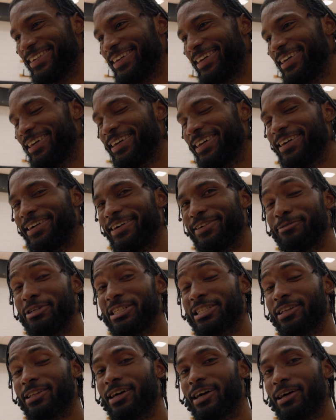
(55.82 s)
It
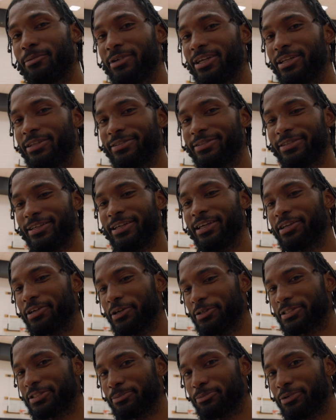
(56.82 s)
means a lot. I mean, he
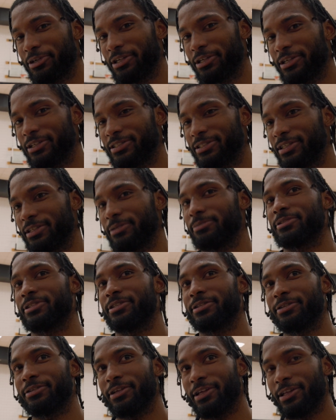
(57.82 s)
coached some pretty good teams
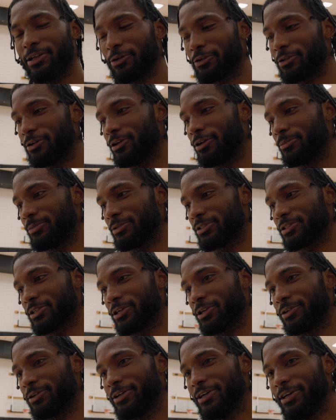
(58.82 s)
in Oklahoma,
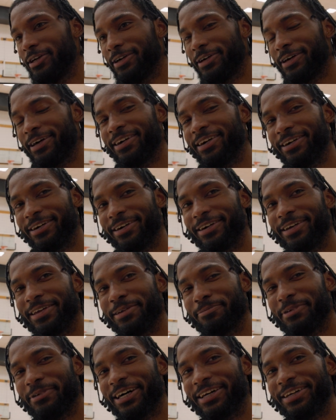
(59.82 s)
so
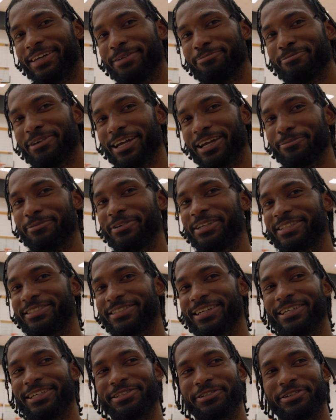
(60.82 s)
he might have been
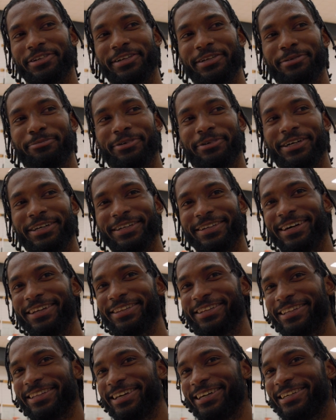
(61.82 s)
exaggerating, but
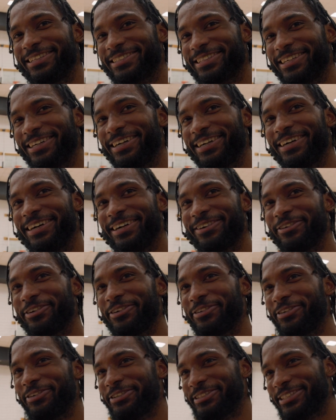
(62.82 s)
nonetheless,
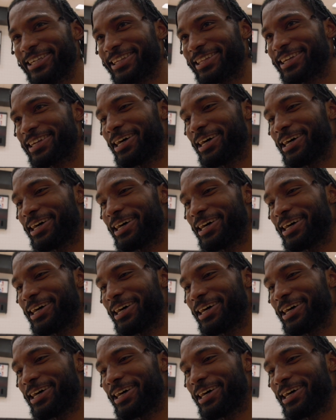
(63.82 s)
we'll take the